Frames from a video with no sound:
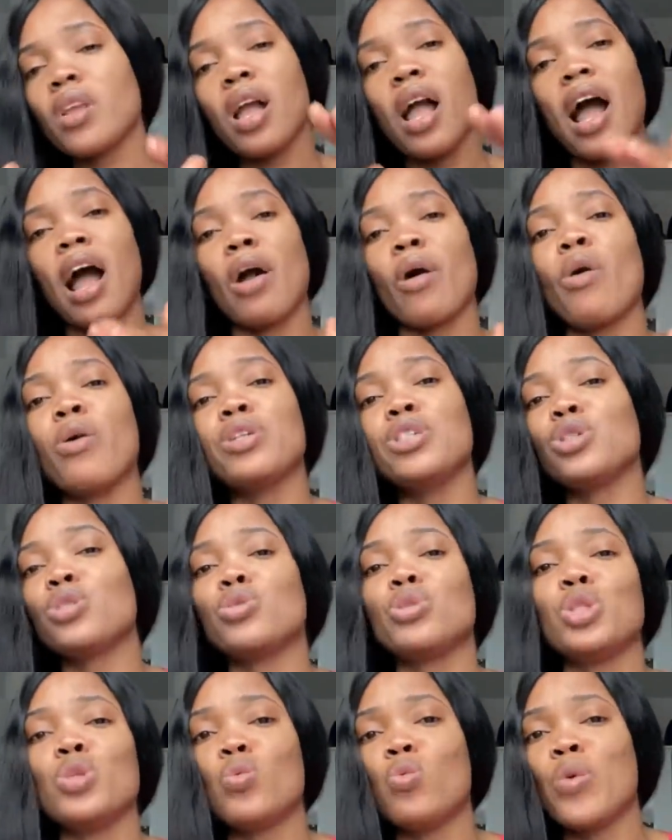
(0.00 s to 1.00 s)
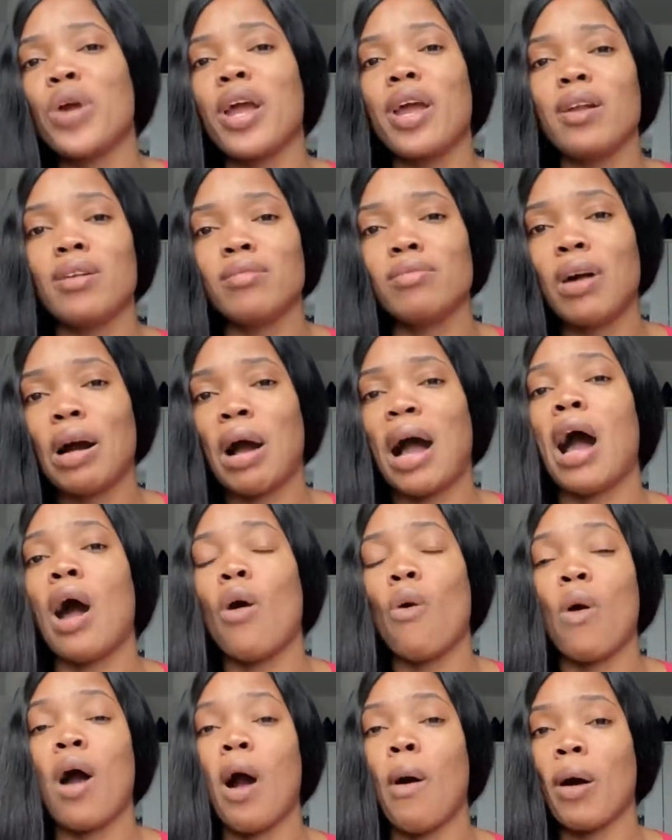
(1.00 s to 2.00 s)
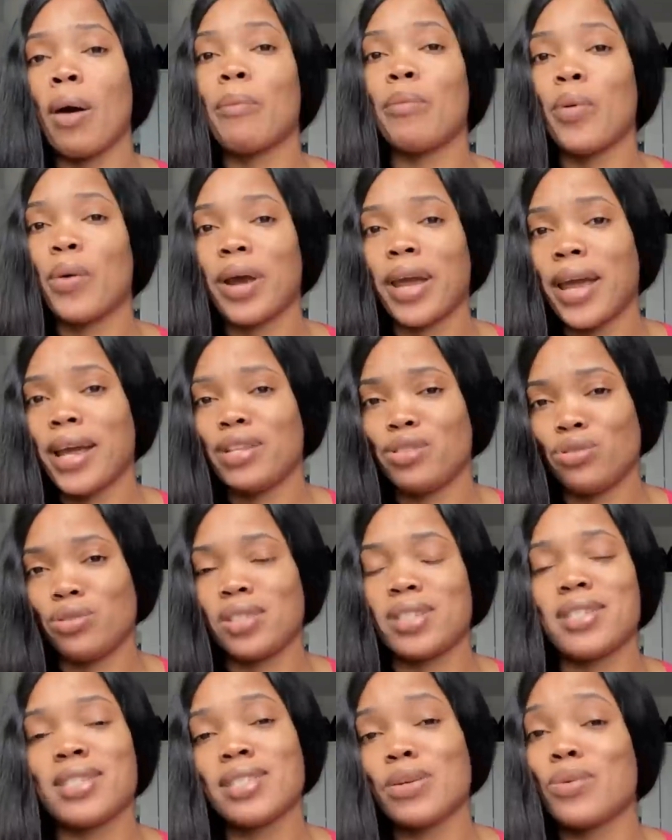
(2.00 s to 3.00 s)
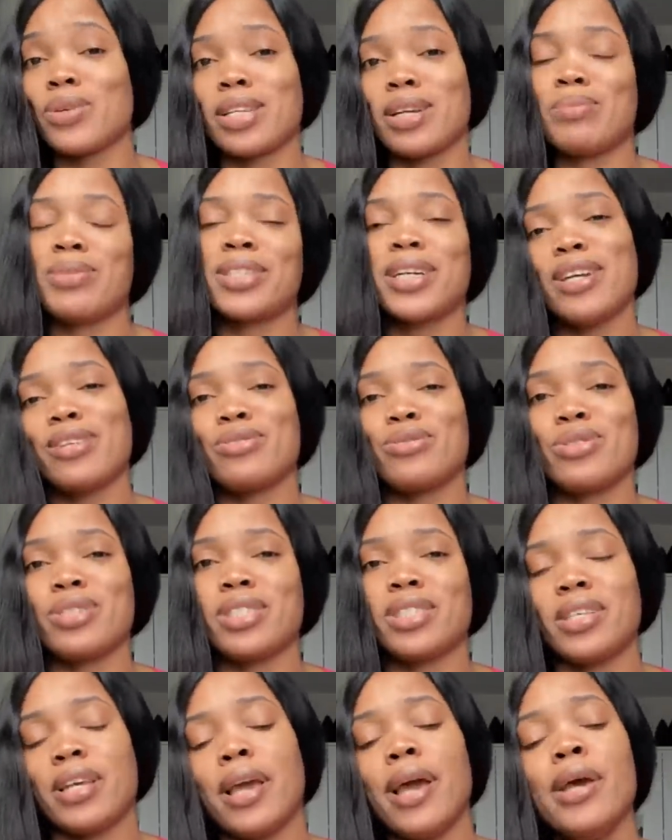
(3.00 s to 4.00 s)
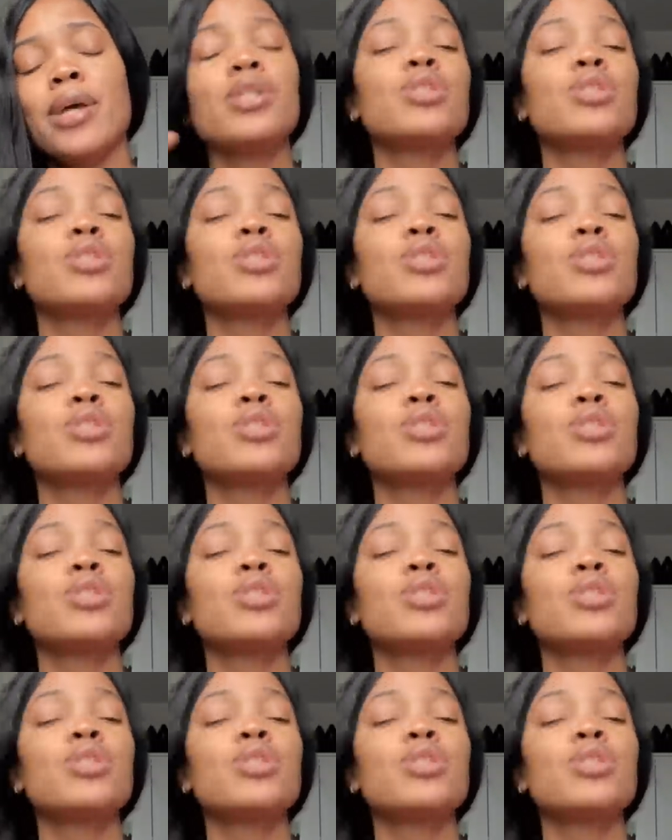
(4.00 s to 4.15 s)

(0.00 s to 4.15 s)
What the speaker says: according to the way how our pocket, you understand what I'm trying to say.